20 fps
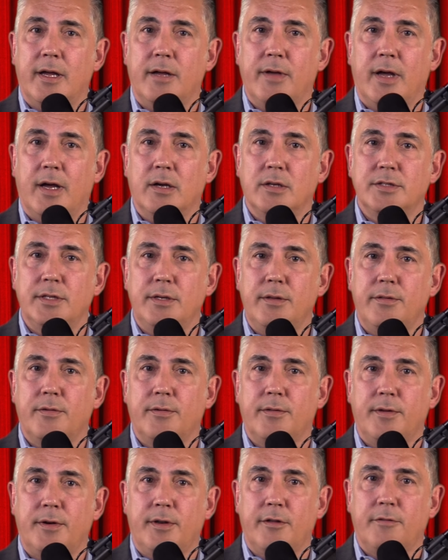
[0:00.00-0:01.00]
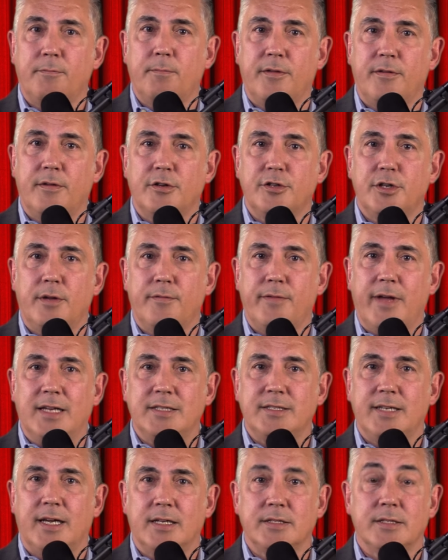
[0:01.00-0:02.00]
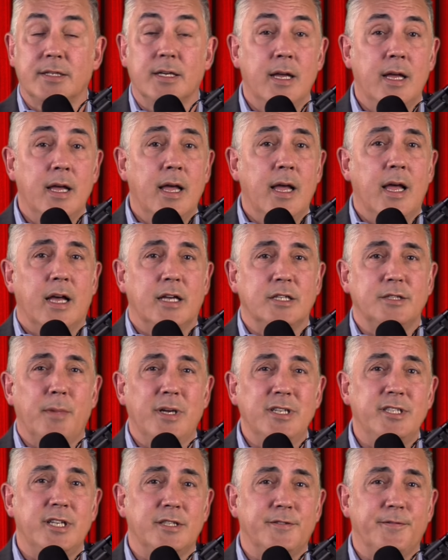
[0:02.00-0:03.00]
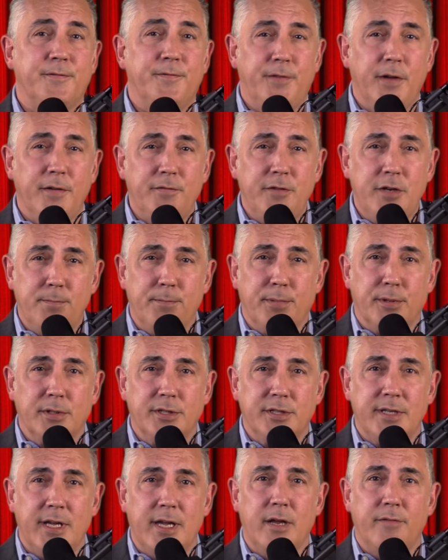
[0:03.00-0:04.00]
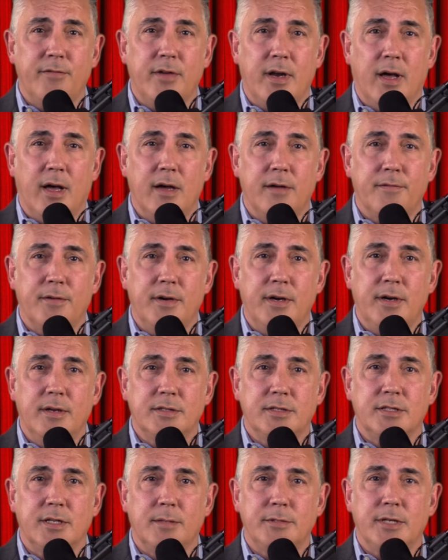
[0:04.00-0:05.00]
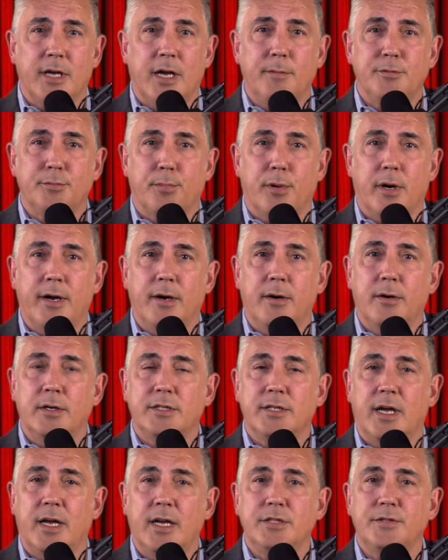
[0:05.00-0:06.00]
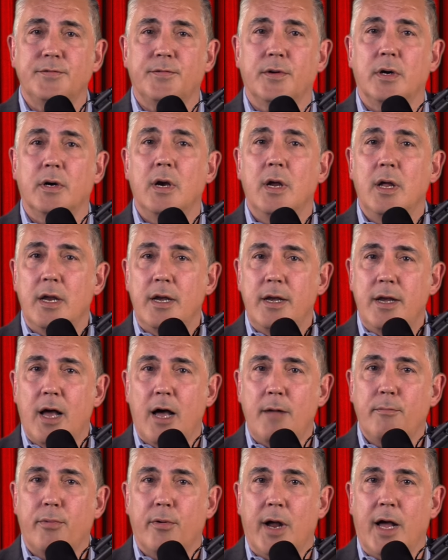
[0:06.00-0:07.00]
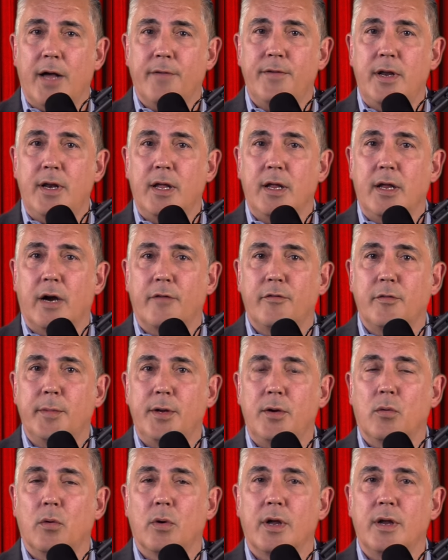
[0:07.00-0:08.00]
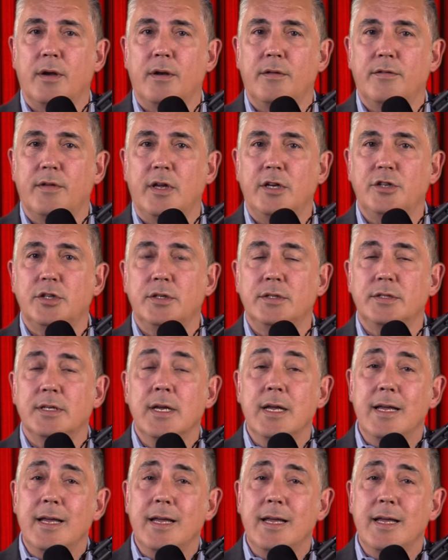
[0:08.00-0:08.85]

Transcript: of housing through the disposition of assets. As much as 50% of an offering is sometimes prioritized for nonprofit and government organizations